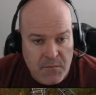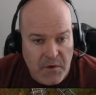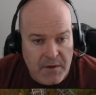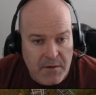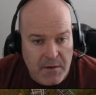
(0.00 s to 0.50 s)

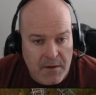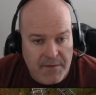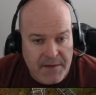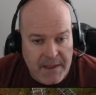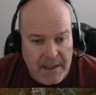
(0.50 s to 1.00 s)
Greater than
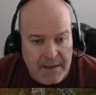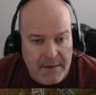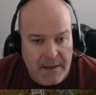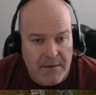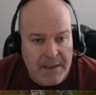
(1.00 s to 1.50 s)
158.
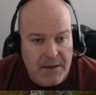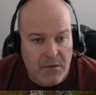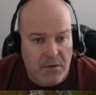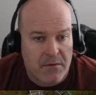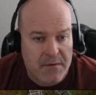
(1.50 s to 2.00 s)
Yeah, okay,
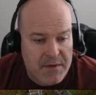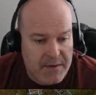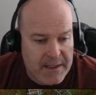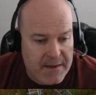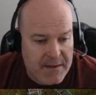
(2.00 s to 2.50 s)
cool. So
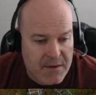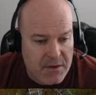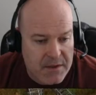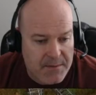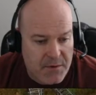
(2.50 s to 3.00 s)
that is
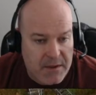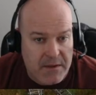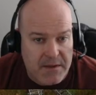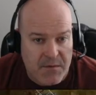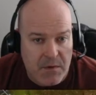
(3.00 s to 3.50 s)
hooked up
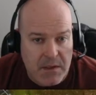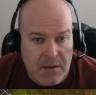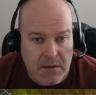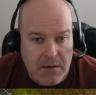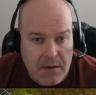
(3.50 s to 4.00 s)
correctly as
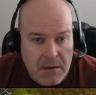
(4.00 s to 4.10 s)
well.